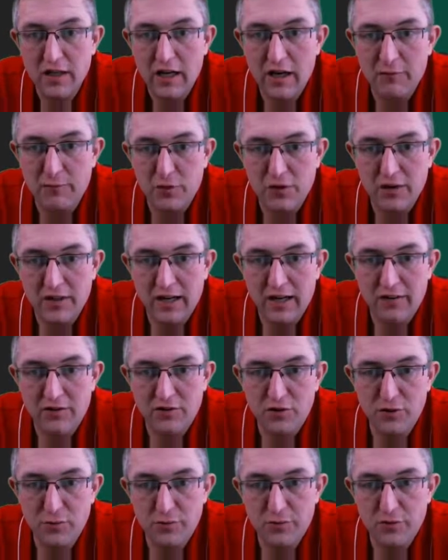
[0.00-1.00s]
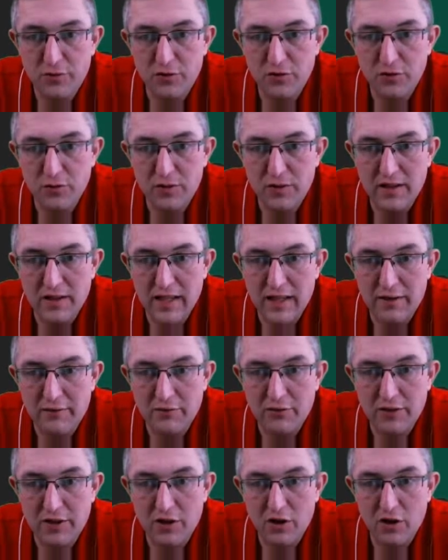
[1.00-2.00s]
I've put Naddison up front with
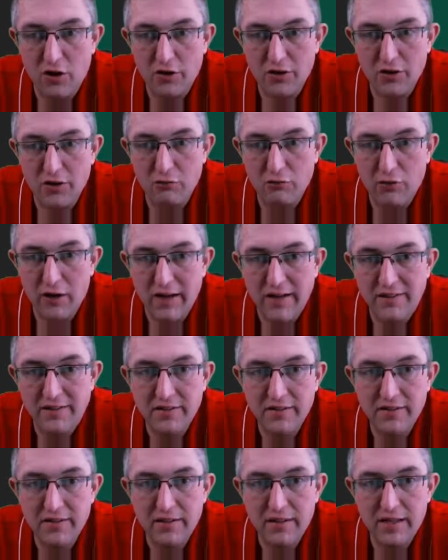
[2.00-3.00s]
Lavery on the right.